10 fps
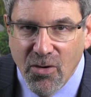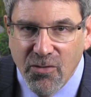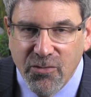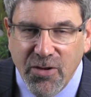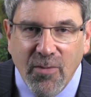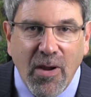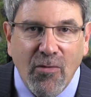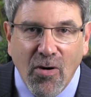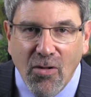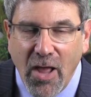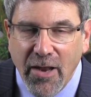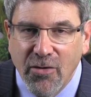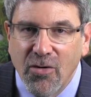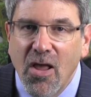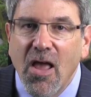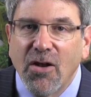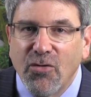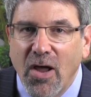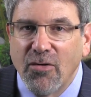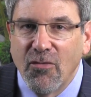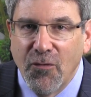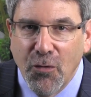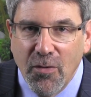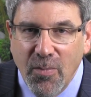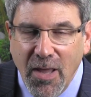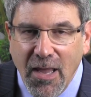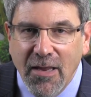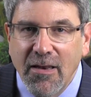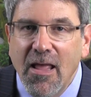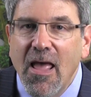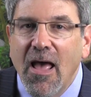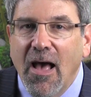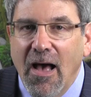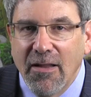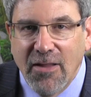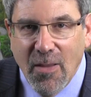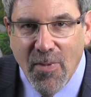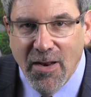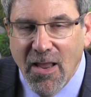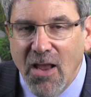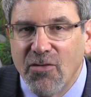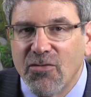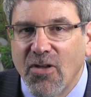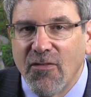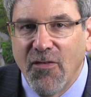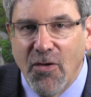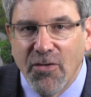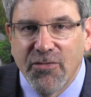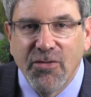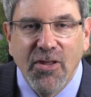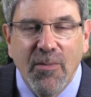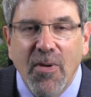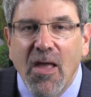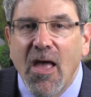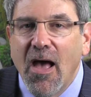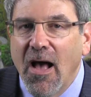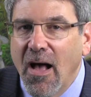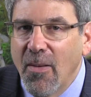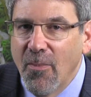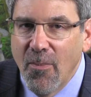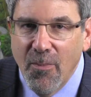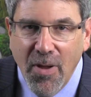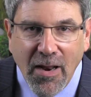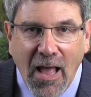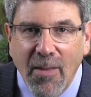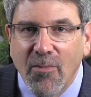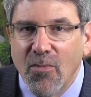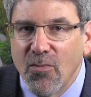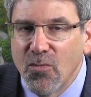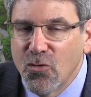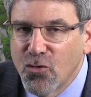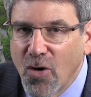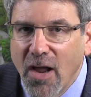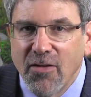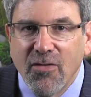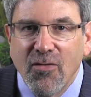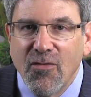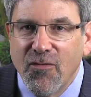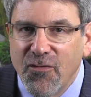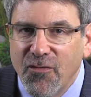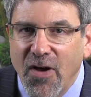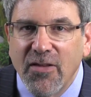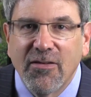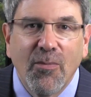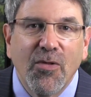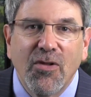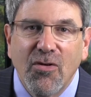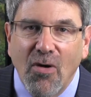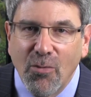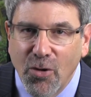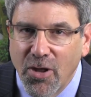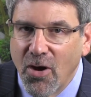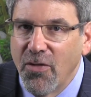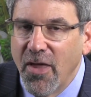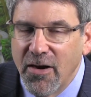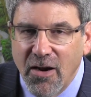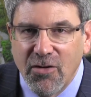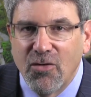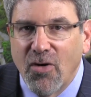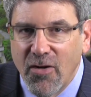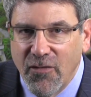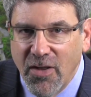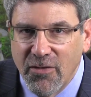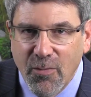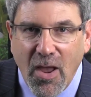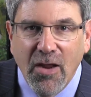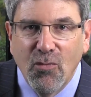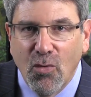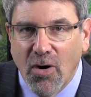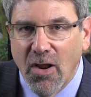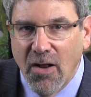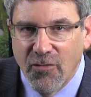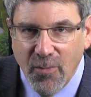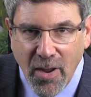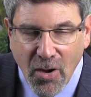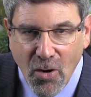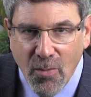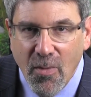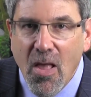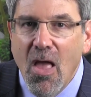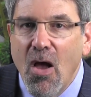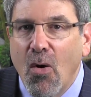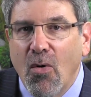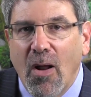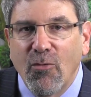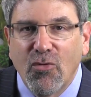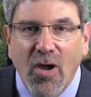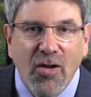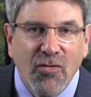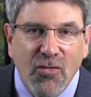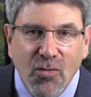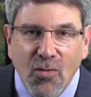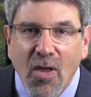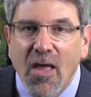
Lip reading: sit in my recliner trying to avoid pain. I take medications, I fall asleep, but I'm trying to find something to do. I'm looking on the internet to try to find something I can work at from my home, or I'm trying to